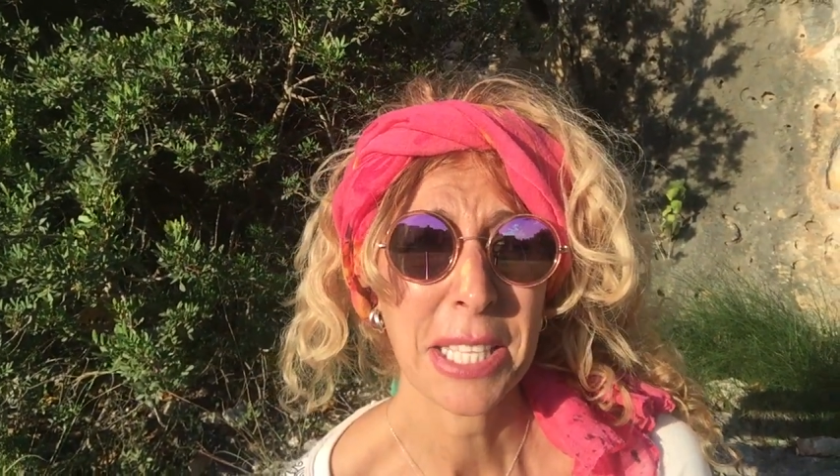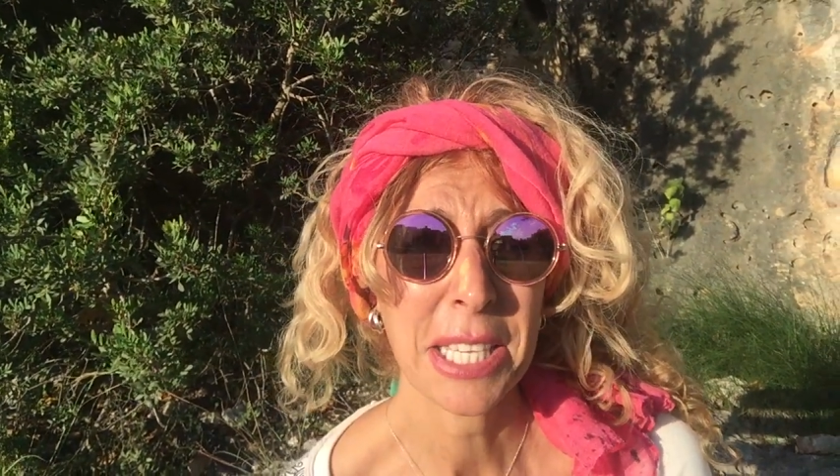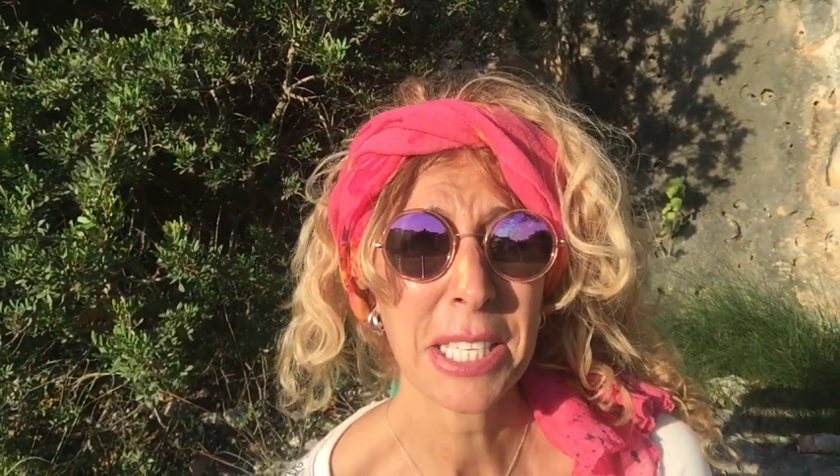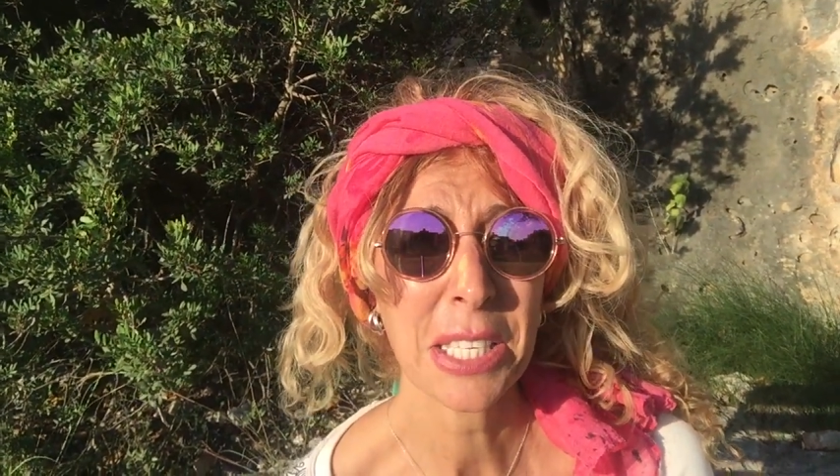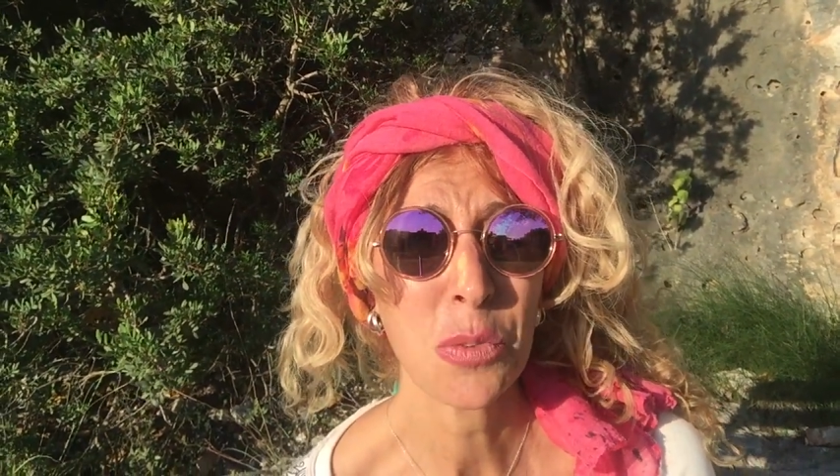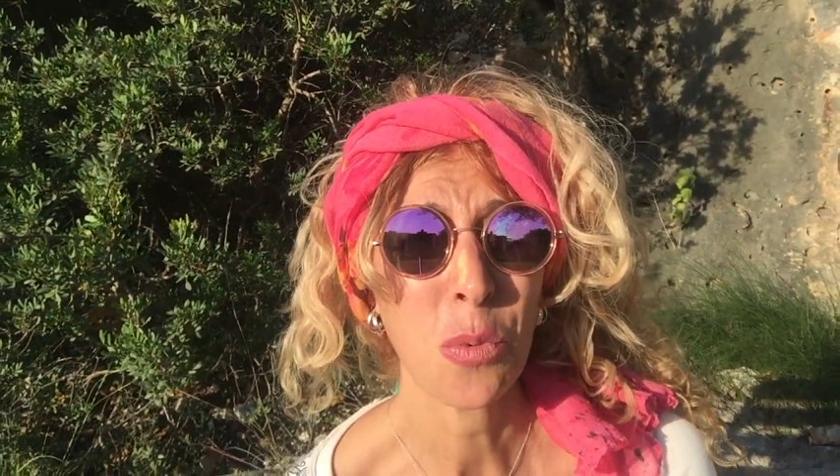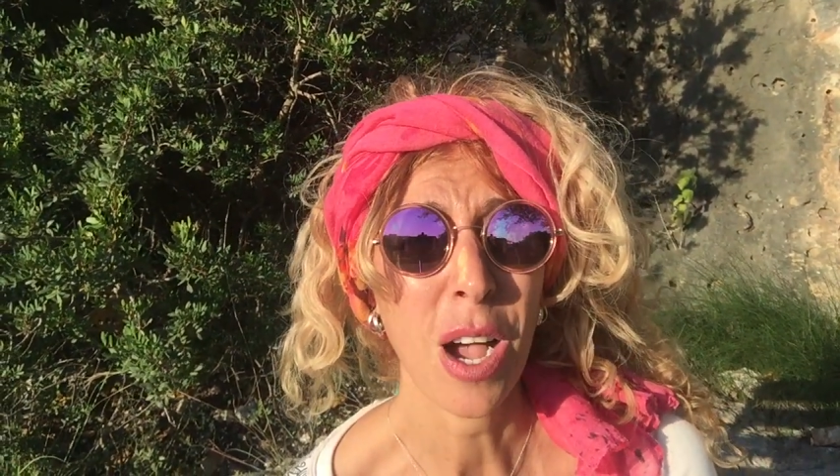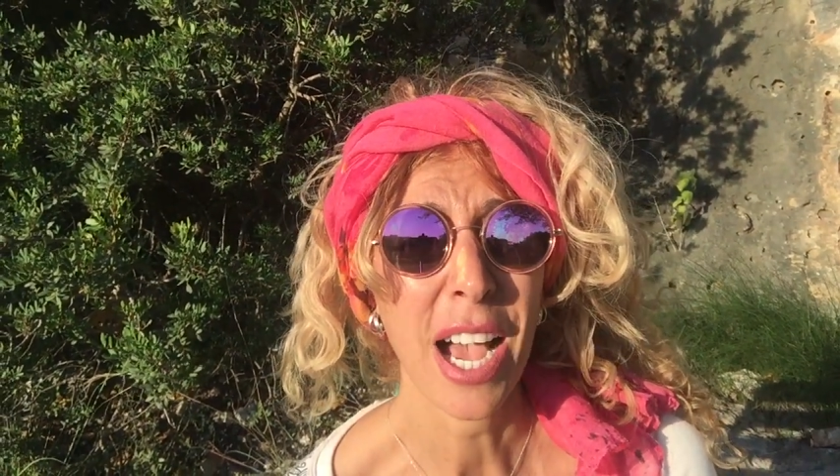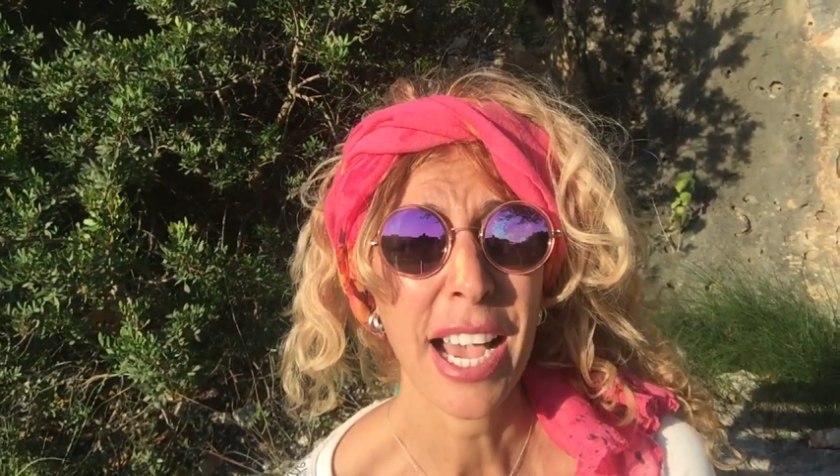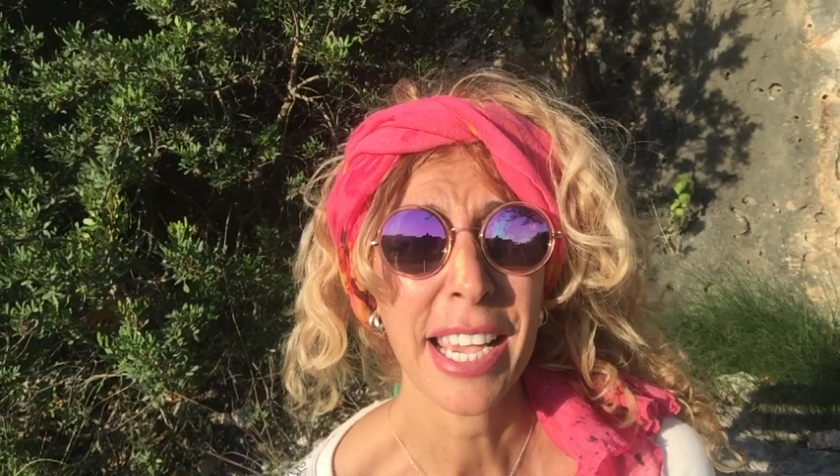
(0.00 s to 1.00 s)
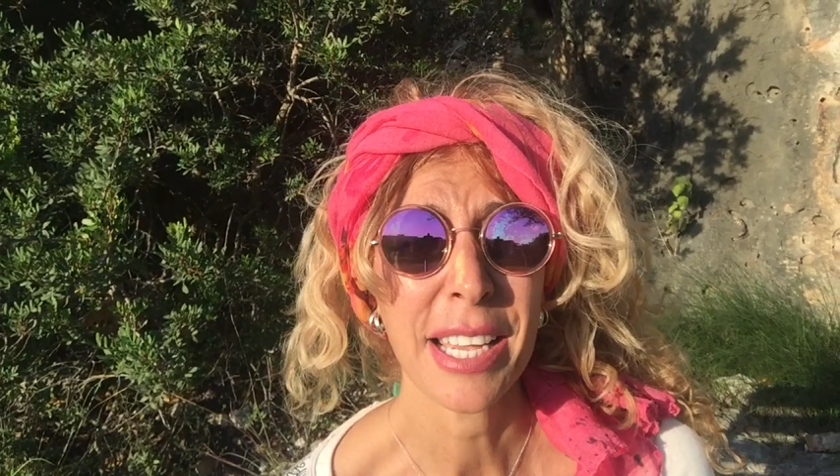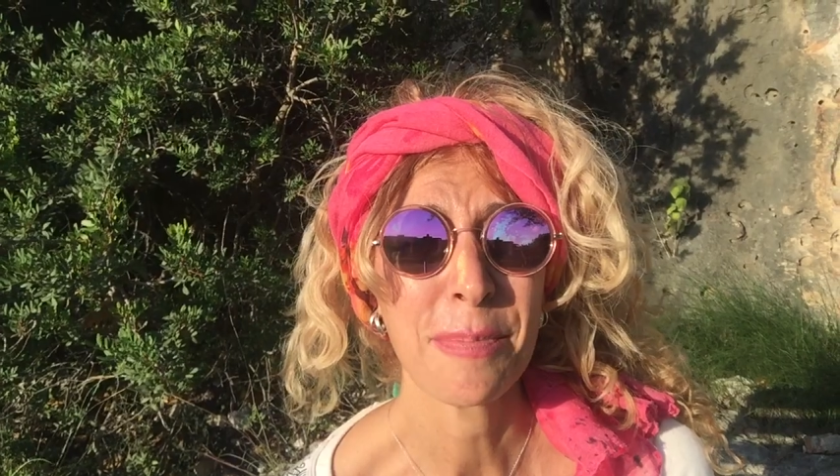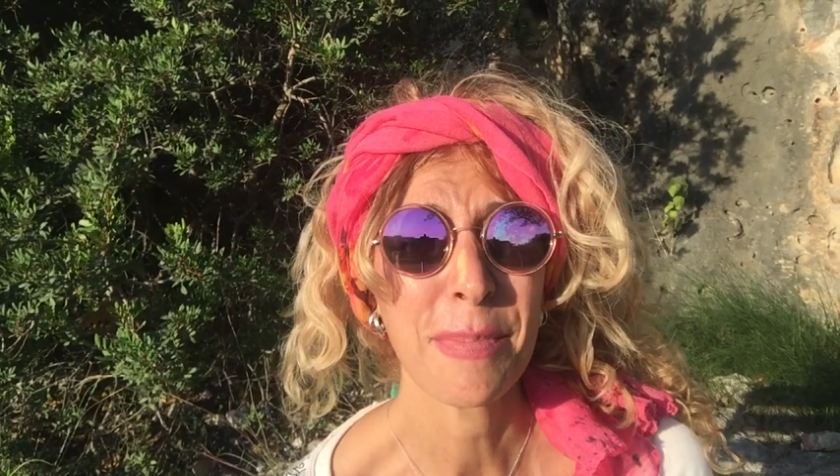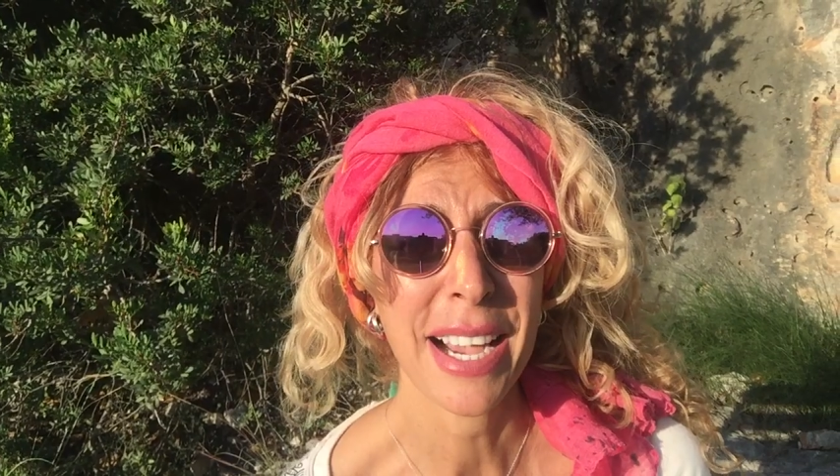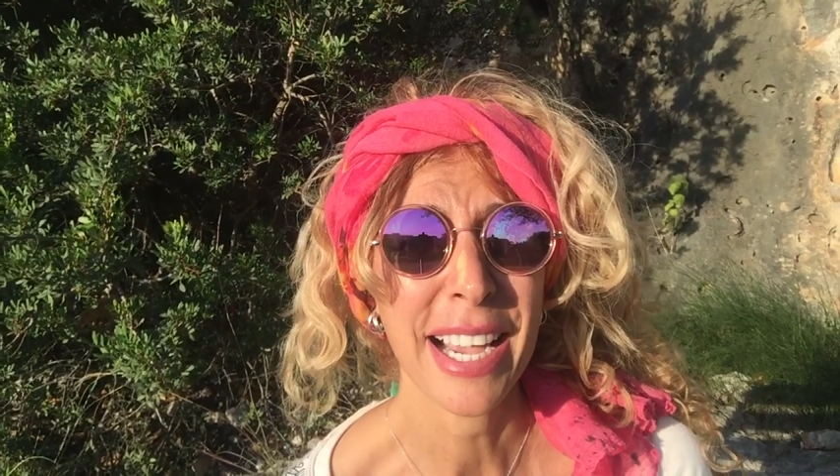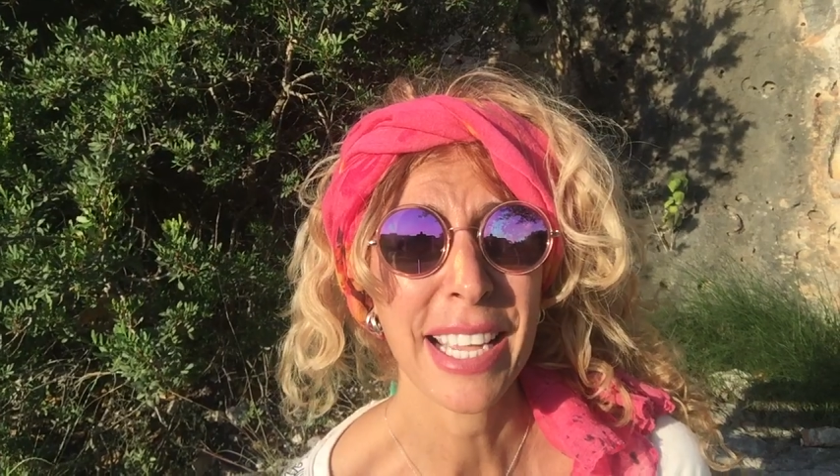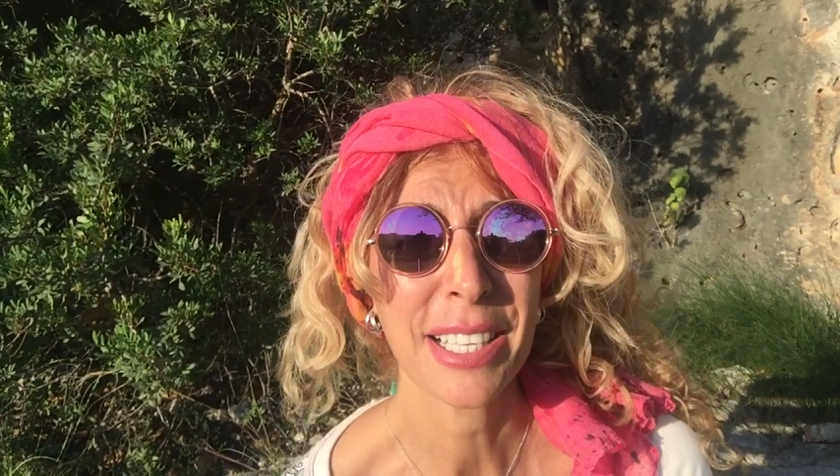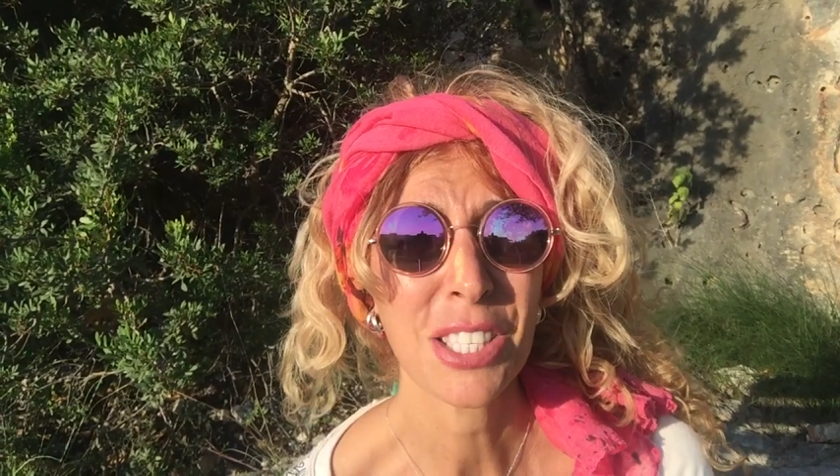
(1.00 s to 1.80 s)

this is why my